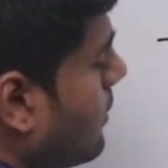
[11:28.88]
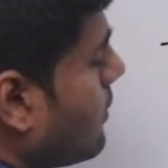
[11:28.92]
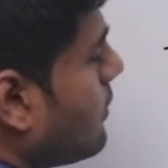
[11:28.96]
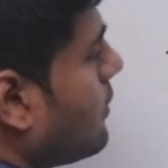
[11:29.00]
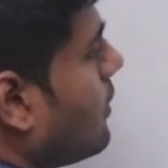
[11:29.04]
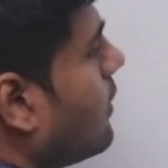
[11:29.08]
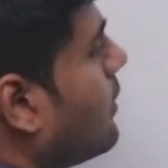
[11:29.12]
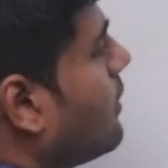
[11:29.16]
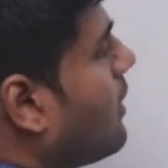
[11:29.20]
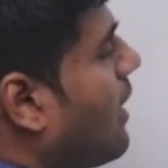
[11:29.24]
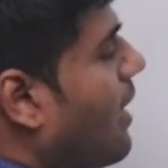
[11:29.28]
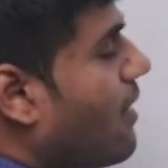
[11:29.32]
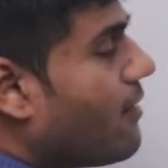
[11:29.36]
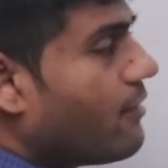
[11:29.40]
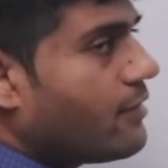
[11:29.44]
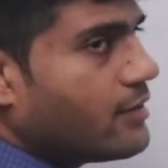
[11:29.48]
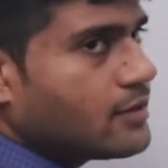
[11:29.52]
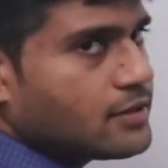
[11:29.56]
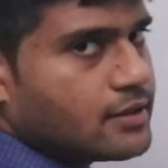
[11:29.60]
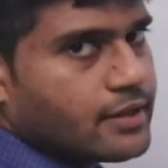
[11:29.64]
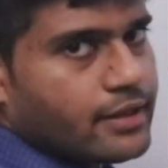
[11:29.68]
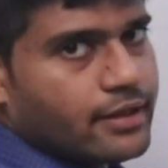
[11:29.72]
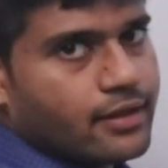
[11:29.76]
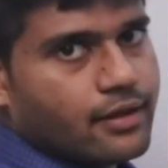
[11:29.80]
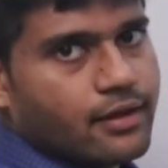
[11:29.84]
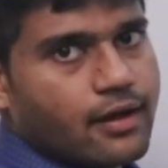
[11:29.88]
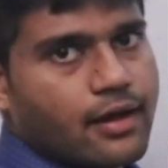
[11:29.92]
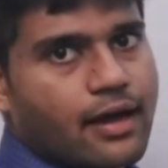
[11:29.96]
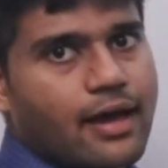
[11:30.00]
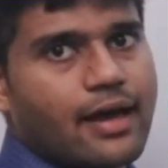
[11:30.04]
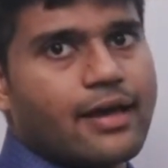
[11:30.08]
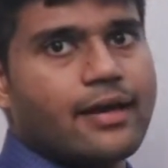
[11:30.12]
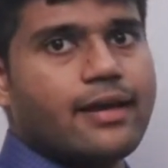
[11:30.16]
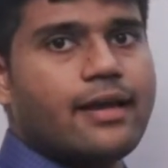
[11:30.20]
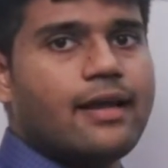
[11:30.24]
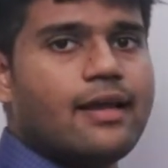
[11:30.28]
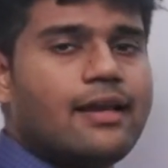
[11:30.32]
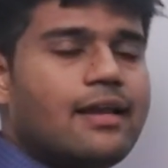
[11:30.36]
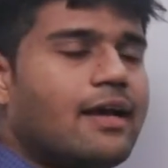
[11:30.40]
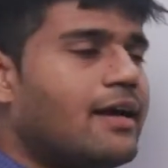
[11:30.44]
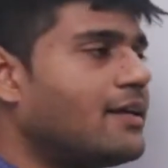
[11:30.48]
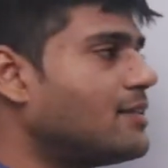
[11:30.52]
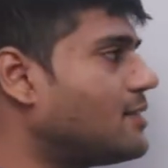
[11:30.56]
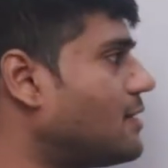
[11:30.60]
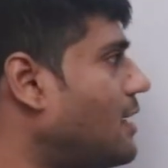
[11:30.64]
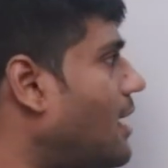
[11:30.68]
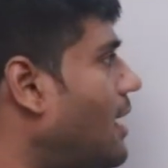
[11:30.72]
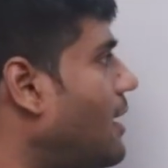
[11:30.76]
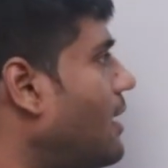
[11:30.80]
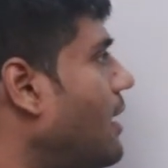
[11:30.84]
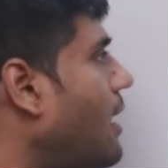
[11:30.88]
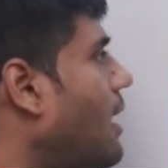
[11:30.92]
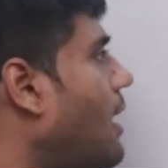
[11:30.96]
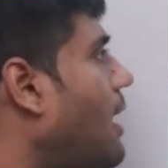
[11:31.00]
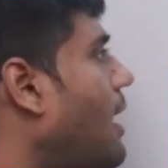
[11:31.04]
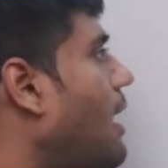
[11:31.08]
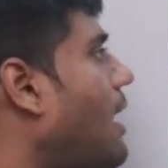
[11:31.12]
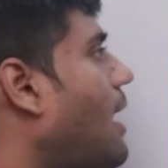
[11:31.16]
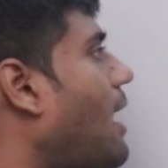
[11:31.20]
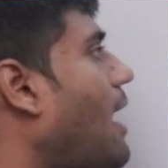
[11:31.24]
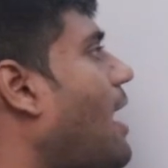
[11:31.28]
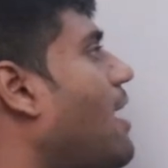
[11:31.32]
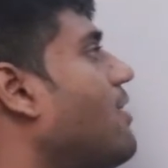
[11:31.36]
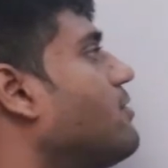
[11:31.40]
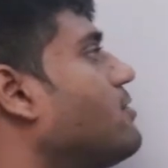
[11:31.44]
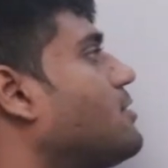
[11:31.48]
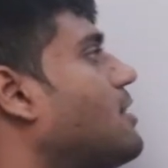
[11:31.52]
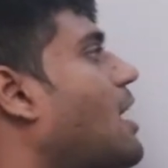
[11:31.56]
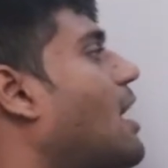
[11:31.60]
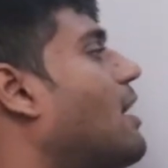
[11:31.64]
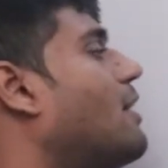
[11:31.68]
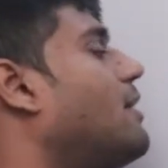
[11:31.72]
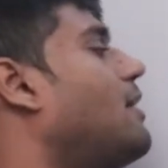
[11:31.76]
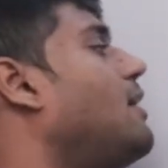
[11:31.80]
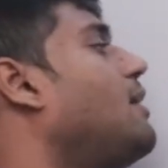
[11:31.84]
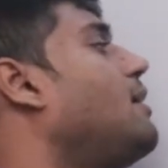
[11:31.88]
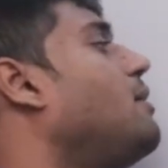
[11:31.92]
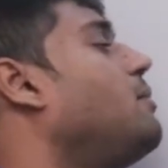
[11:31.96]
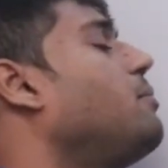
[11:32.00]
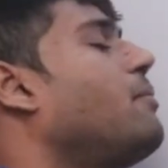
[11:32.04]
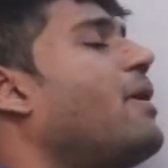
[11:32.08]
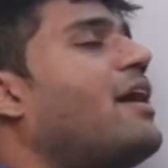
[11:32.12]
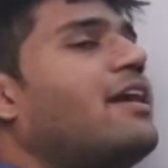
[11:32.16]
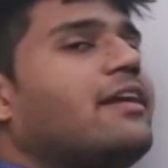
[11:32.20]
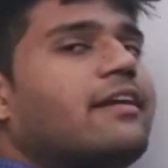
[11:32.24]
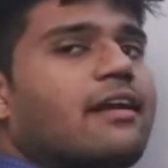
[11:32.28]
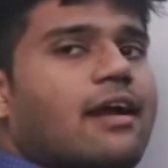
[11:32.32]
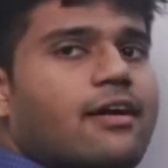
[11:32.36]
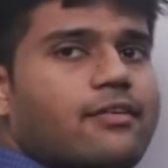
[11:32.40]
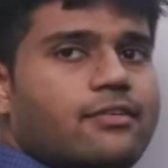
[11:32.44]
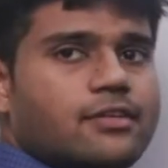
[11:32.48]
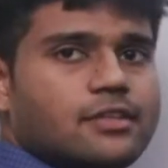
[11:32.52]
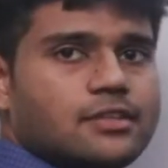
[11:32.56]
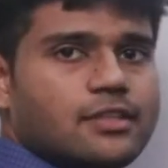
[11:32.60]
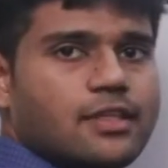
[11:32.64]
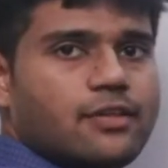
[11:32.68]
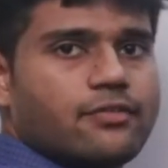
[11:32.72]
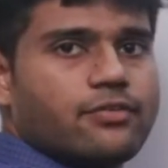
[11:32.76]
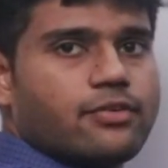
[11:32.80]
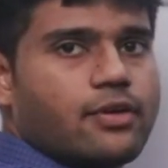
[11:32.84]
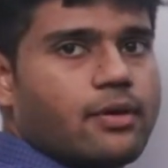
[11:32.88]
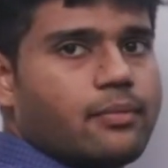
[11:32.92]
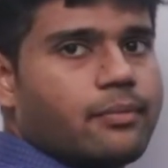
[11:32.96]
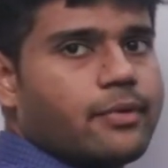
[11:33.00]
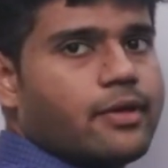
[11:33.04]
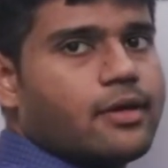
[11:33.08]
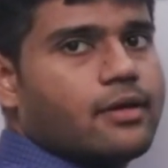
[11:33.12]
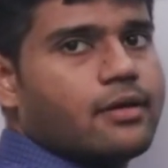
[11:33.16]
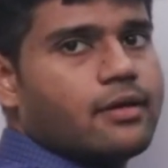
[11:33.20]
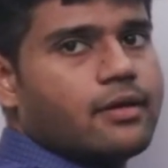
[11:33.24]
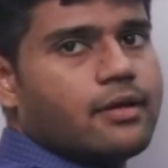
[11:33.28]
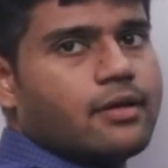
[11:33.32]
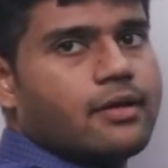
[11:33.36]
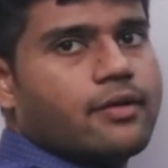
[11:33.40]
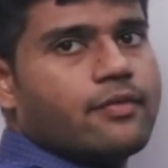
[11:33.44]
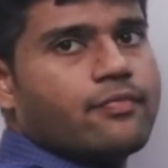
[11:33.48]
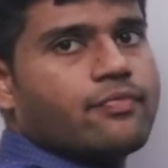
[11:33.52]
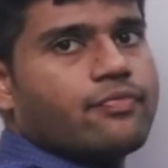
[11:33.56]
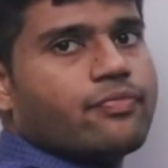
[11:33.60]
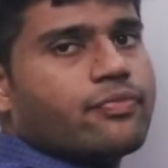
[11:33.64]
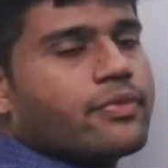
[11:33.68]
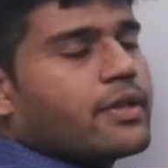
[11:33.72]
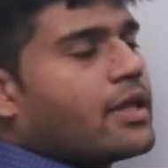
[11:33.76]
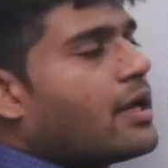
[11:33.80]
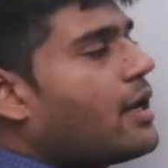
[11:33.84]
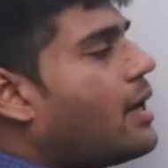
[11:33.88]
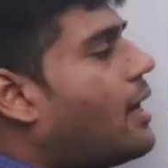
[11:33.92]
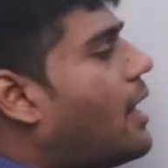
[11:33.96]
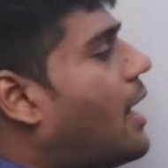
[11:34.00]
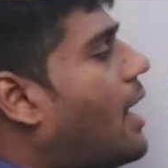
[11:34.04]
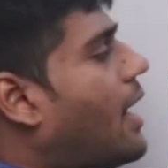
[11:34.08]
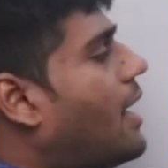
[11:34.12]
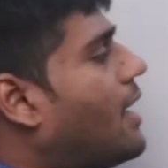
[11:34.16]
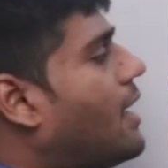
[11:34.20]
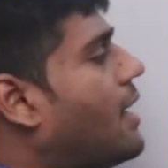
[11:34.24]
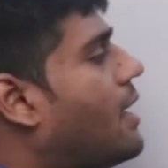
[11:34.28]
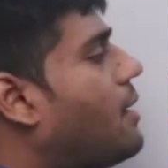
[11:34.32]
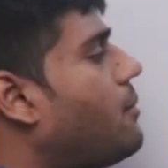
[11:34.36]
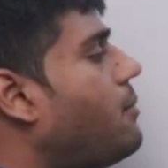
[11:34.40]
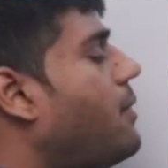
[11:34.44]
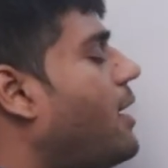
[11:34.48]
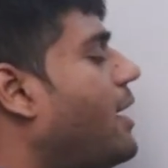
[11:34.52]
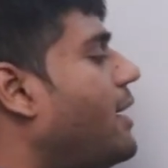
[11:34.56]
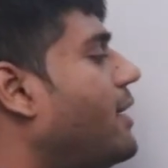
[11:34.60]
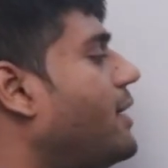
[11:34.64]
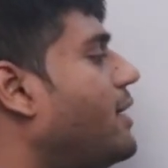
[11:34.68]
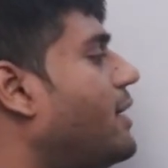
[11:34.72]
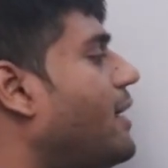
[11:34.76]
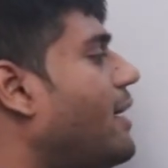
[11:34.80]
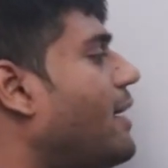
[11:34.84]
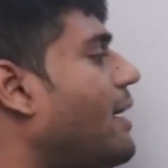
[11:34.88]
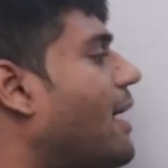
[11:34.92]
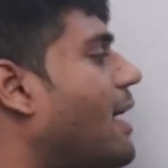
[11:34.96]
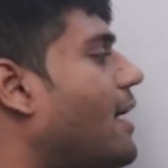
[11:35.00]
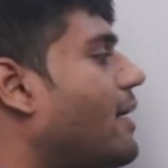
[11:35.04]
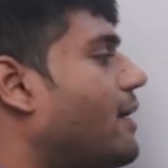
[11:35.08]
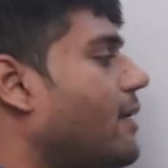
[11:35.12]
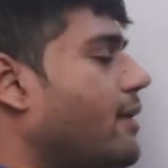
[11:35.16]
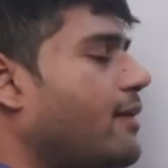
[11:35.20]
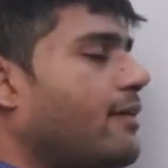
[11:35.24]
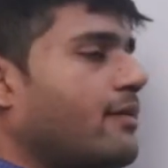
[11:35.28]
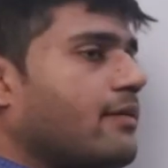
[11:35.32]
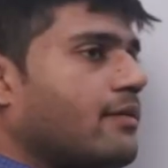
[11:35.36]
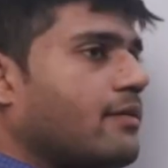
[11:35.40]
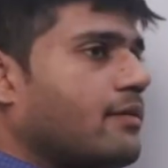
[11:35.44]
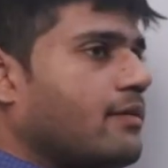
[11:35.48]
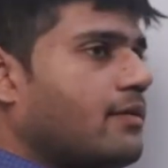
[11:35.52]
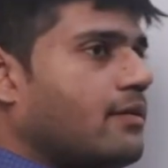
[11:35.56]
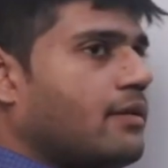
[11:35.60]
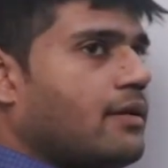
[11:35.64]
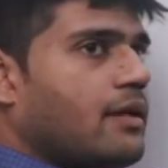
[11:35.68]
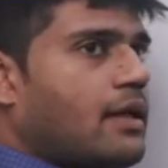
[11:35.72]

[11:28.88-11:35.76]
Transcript: the traversing, I realize that I have started my traversing from here and I am ending at here.